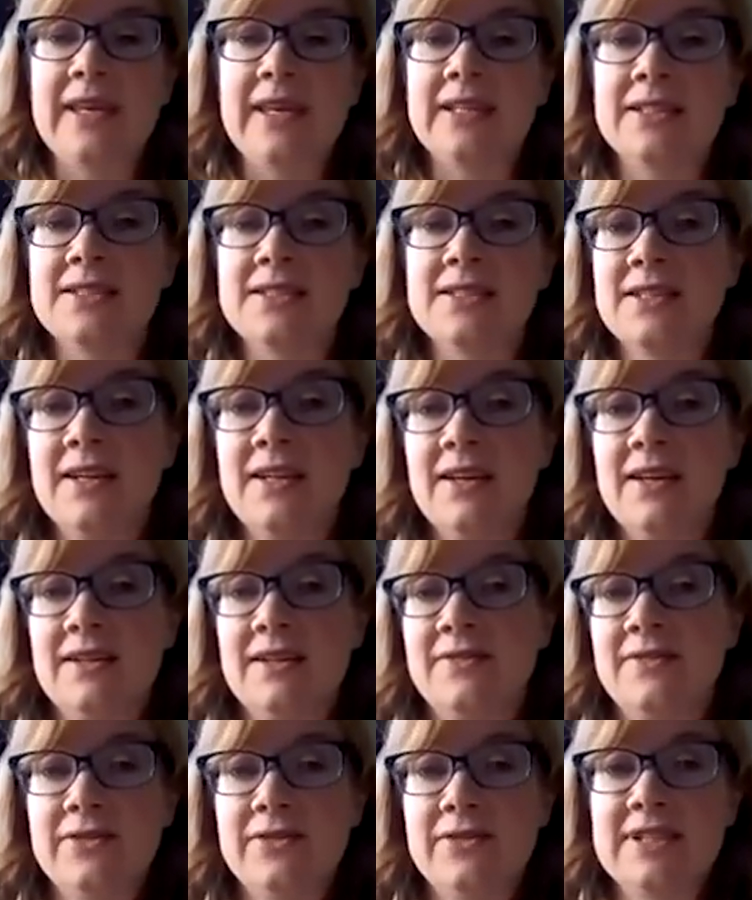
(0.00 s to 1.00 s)
for
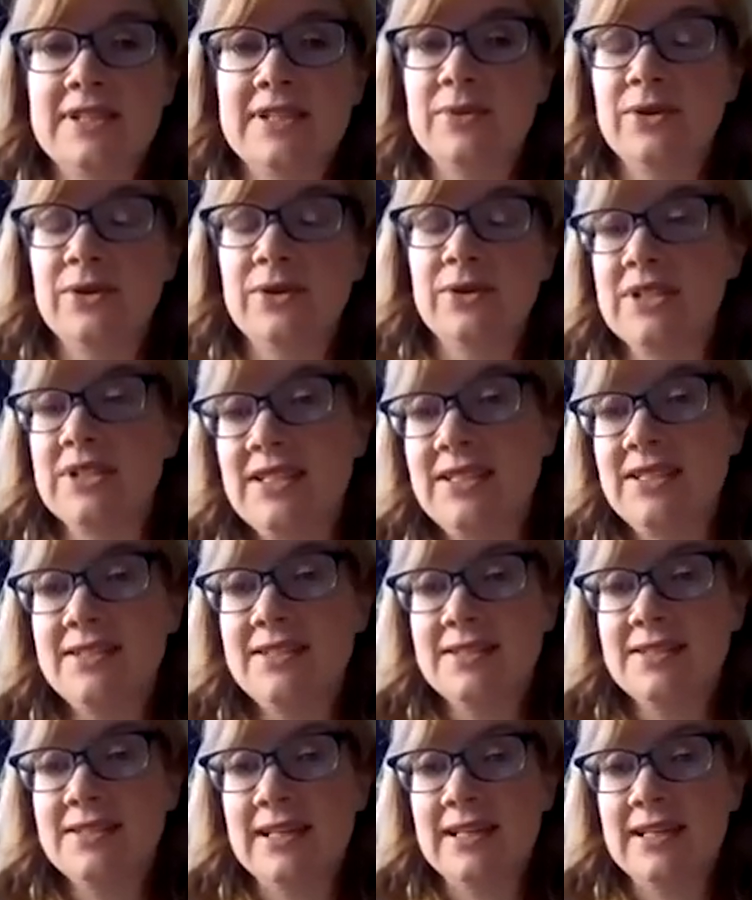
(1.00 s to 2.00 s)
example OTs,
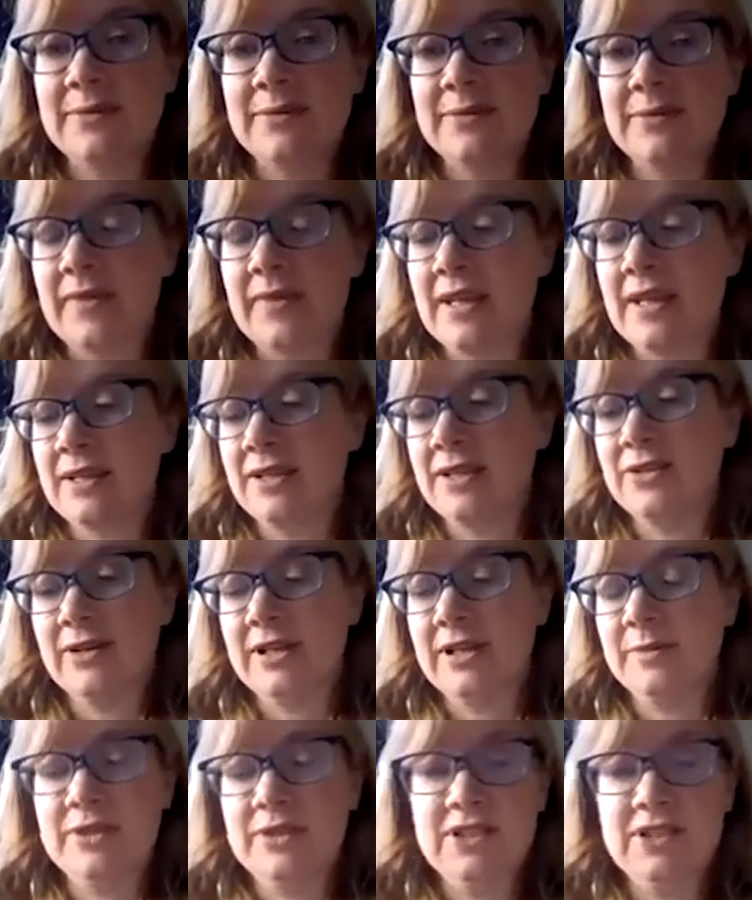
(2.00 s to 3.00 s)

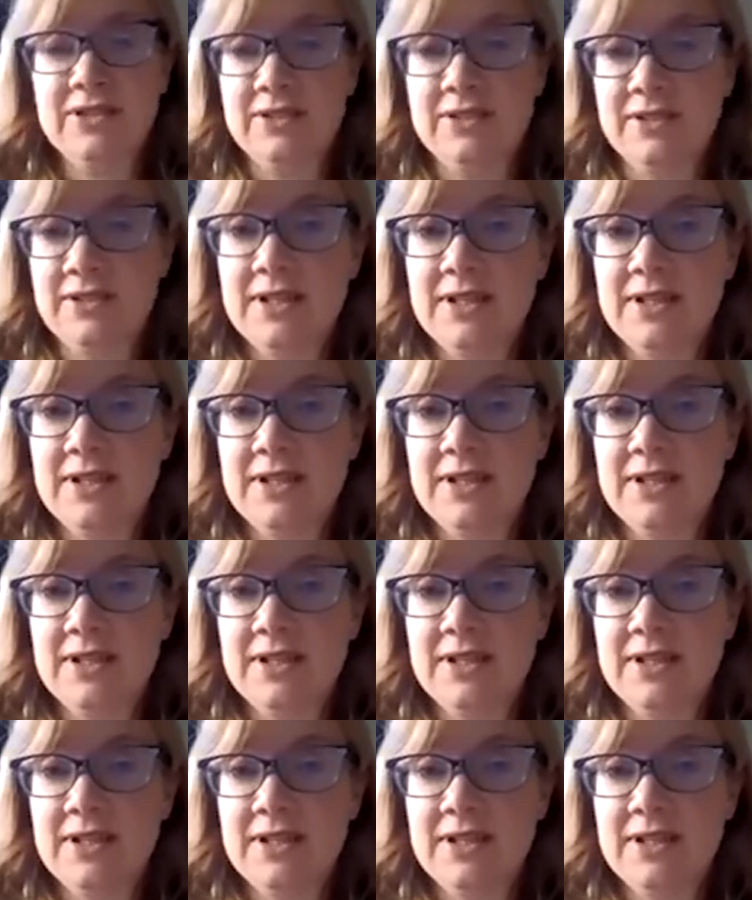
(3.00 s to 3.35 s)
helping to